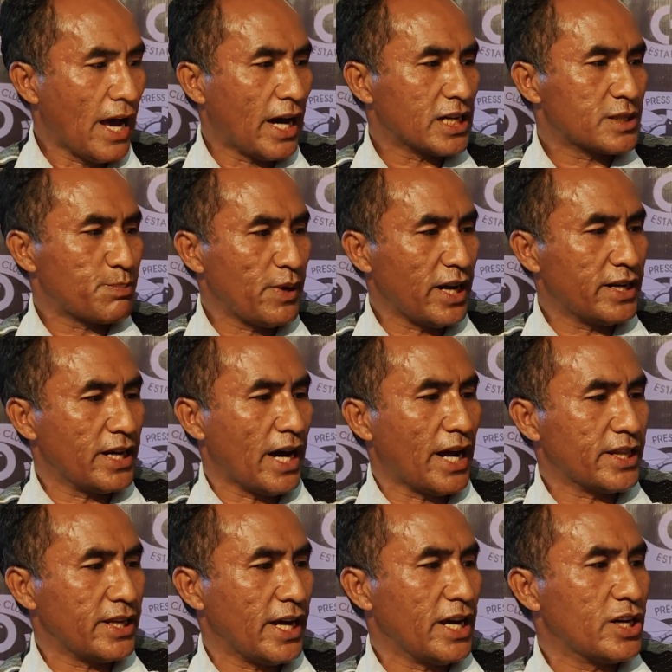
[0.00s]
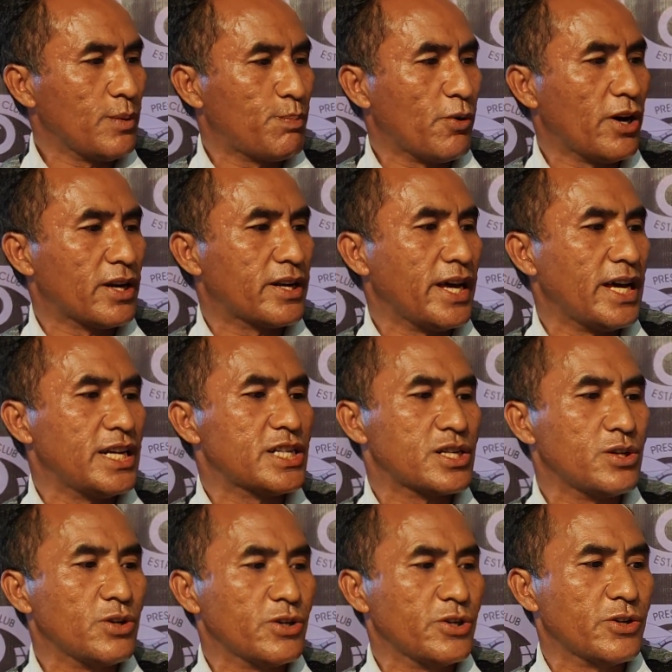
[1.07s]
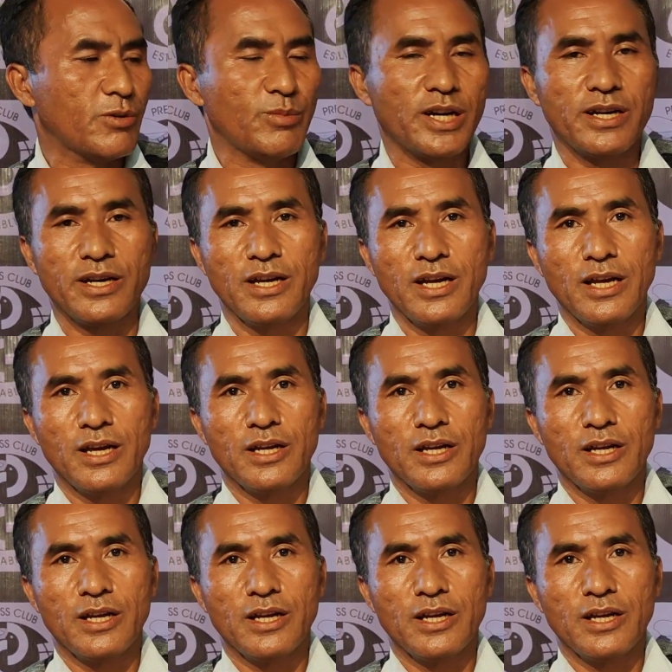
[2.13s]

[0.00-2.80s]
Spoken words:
As per the RTI report, there is no document.